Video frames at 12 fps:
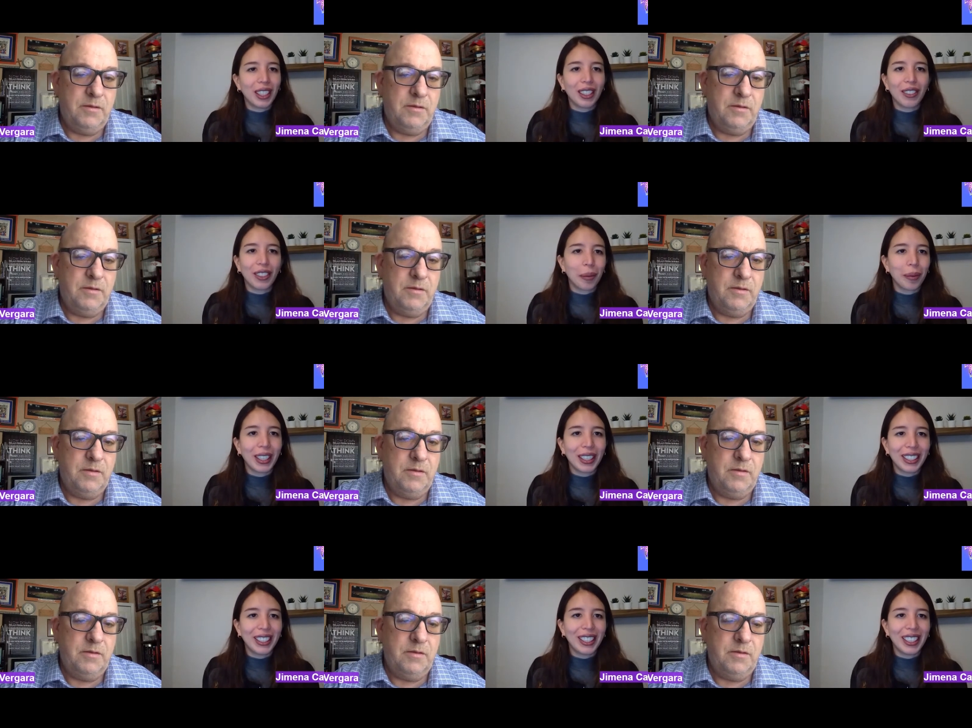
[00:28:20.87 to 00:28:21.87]
Speaker 1: of
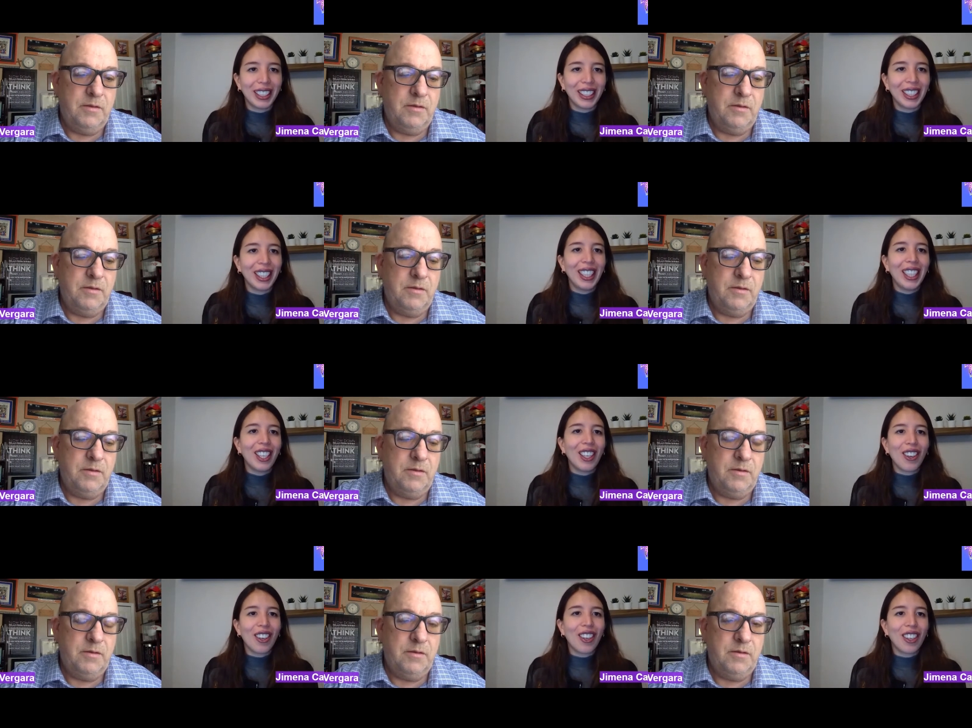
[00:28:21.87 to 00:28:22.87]
capacity
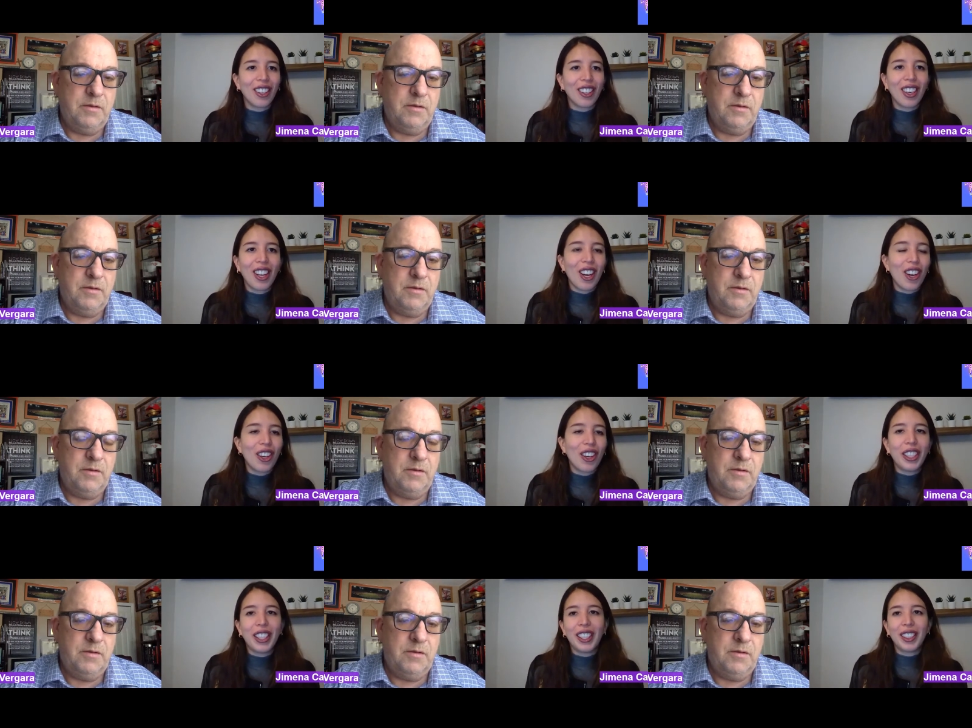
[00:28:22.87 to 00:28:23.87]
or
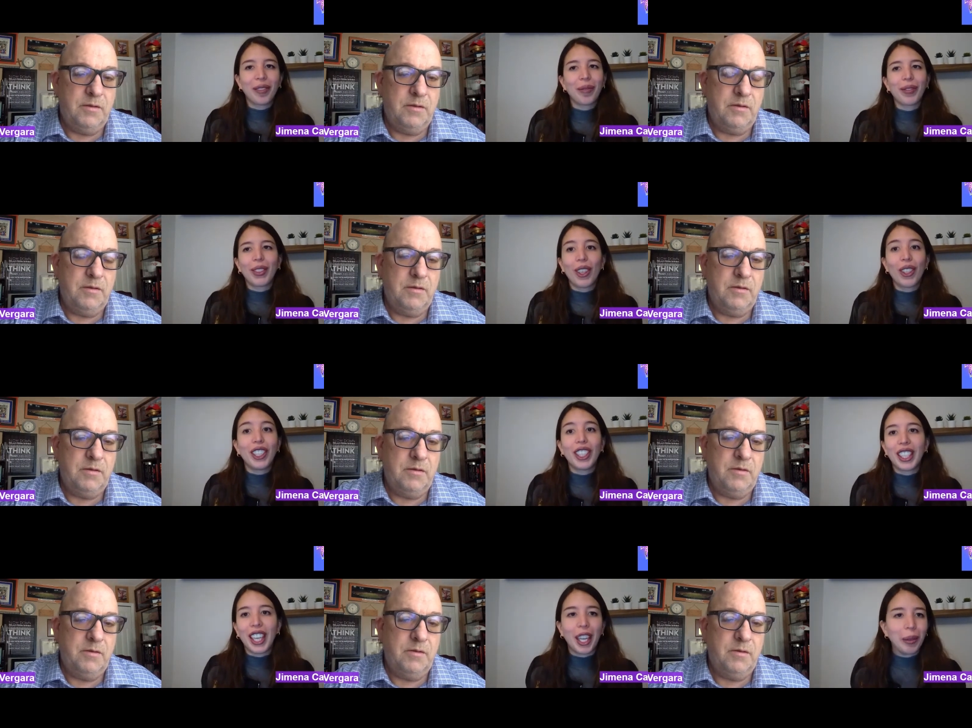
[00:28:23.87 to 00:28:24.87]
other other
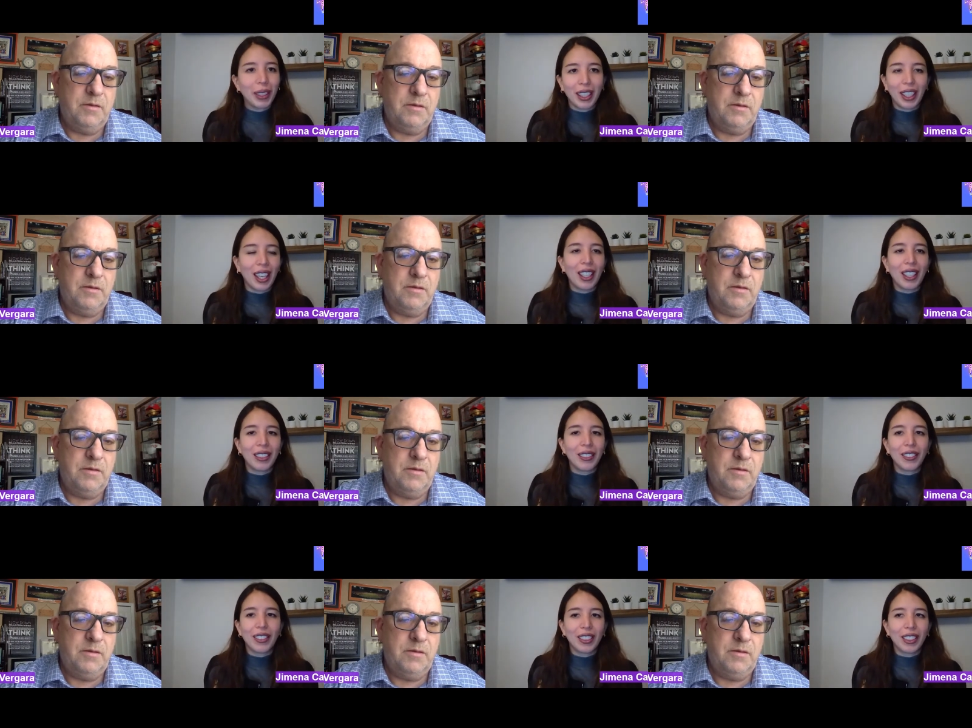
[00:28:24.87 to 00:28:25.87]
games that have
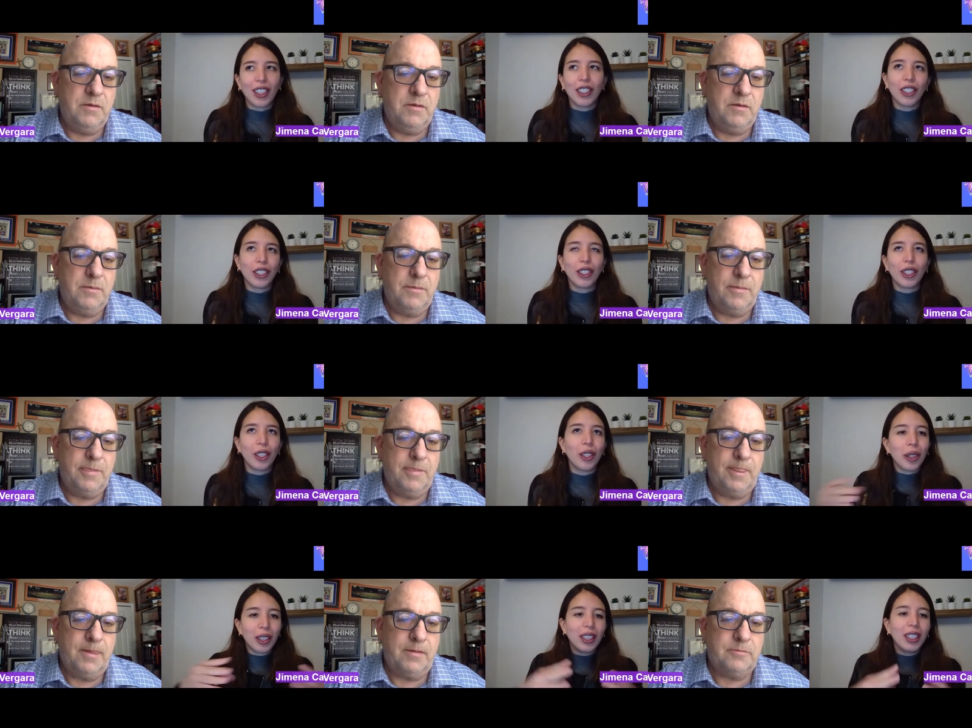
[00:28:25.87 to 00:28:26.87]

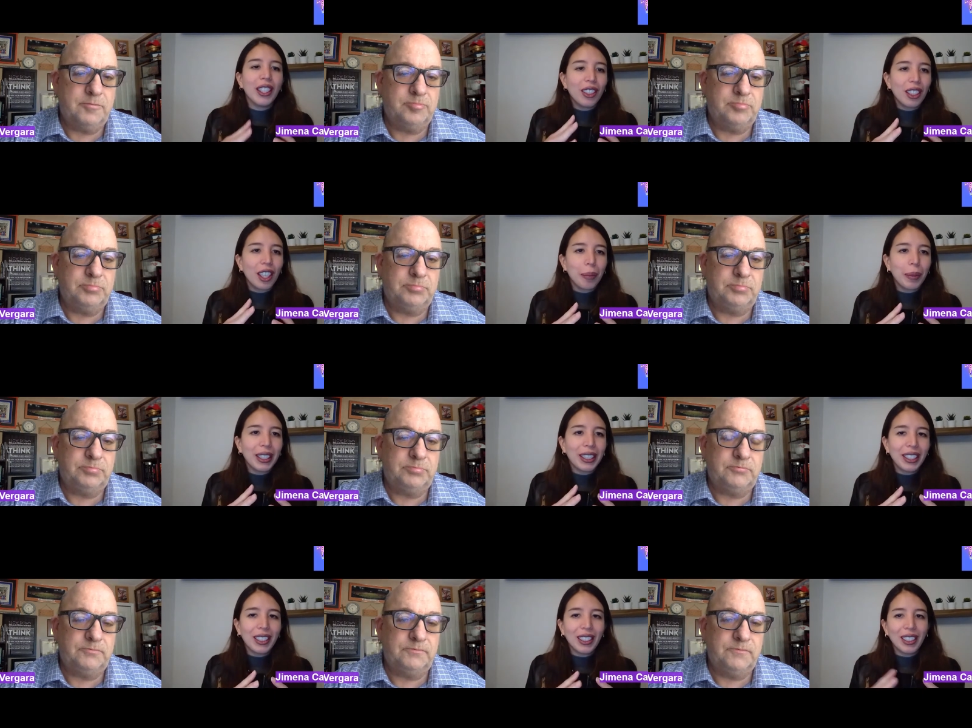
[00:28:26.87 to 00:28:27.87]
also little
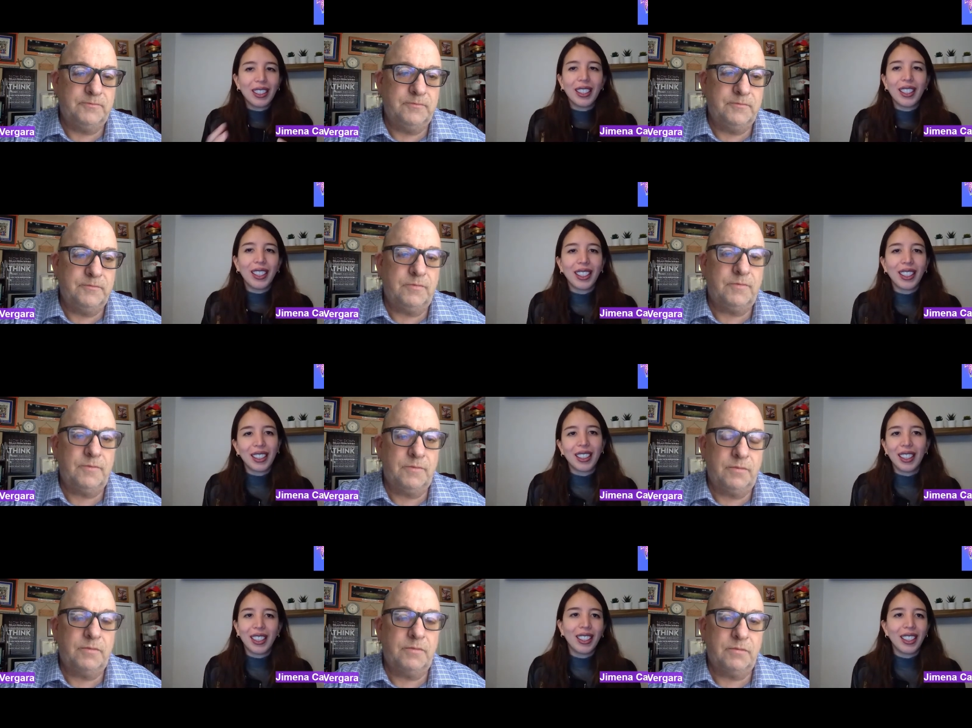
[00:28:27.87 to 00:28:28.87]
capacity? Is it is
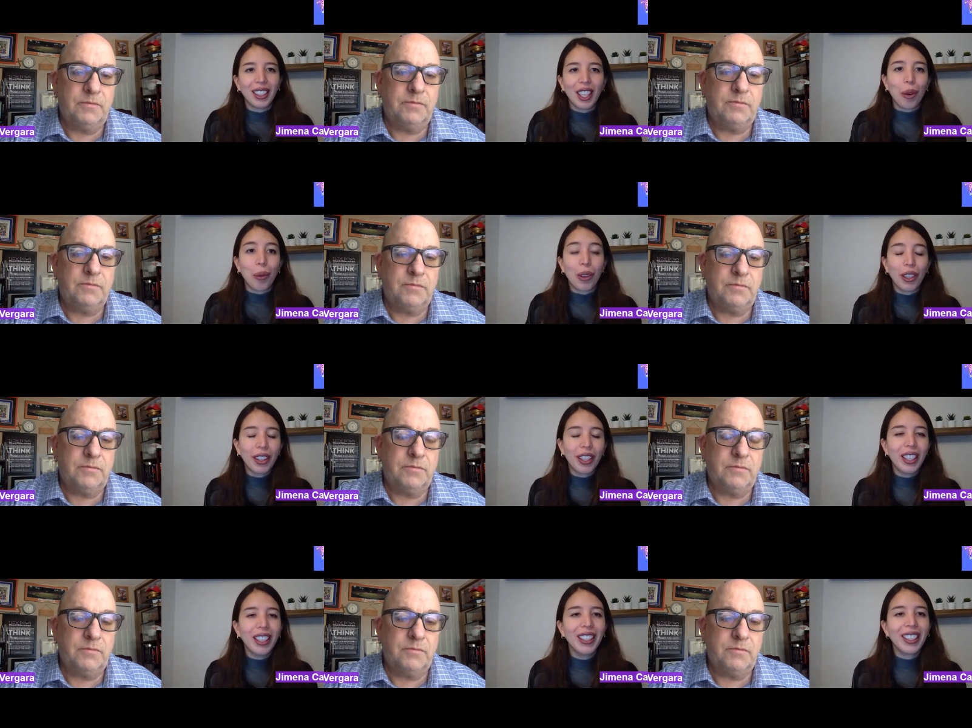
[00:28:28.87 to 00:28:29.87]
it worth
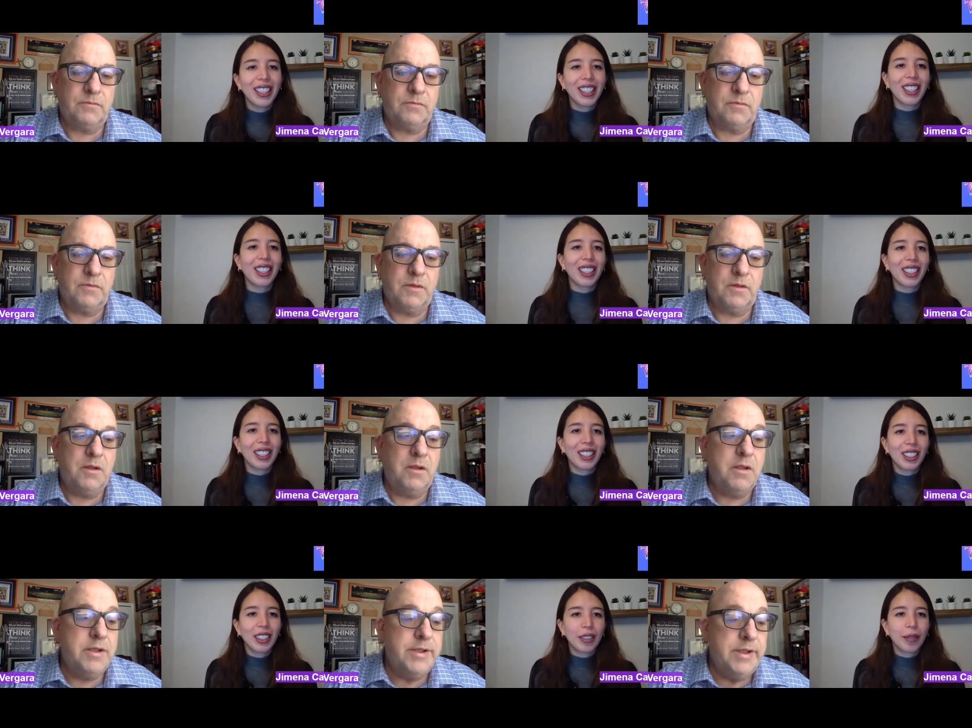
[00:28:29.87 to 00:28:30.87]
it?
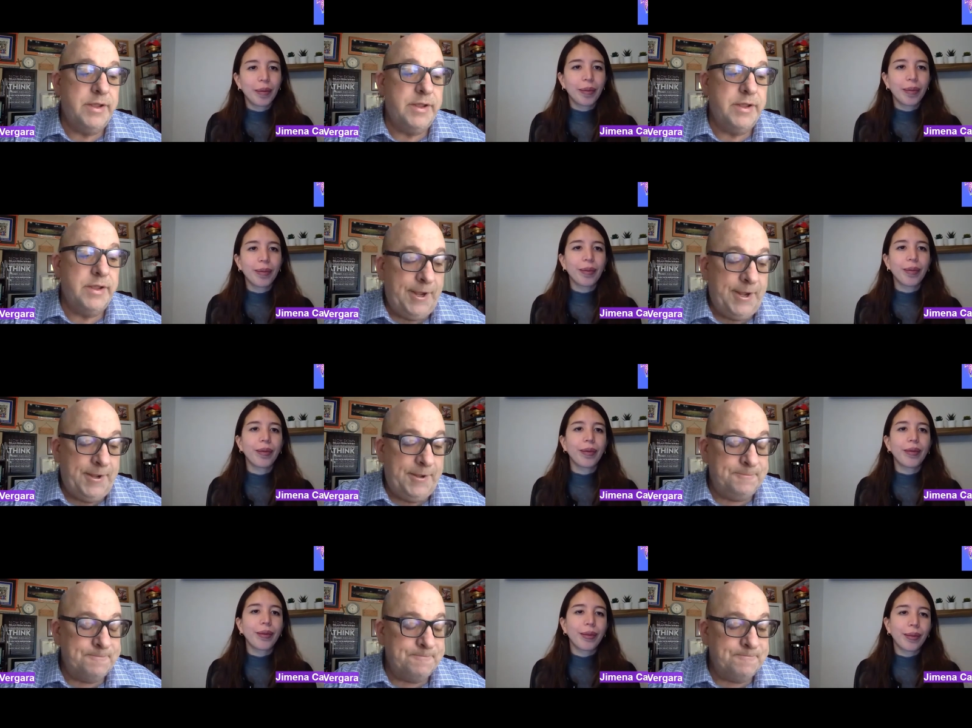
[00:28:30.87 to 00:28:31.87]

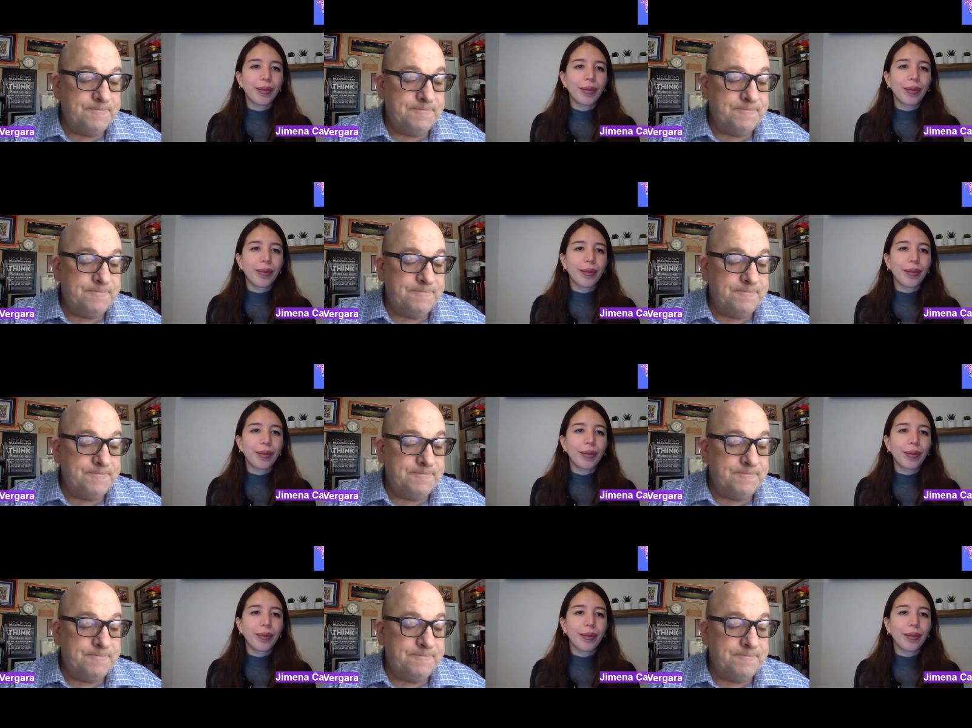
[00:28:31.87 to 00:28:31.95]
Speaker 2: Um,